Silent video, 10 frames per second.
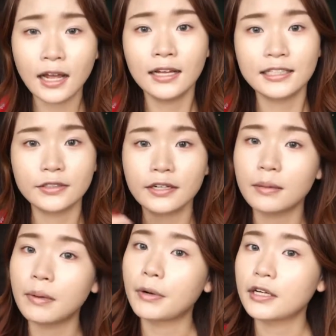So now that
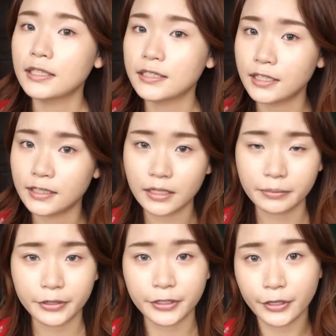my brows are done, I'm
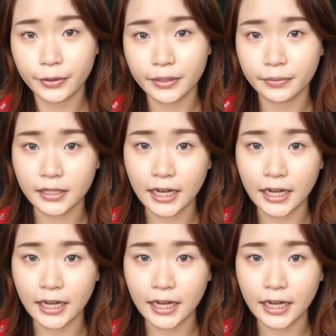gonna go in with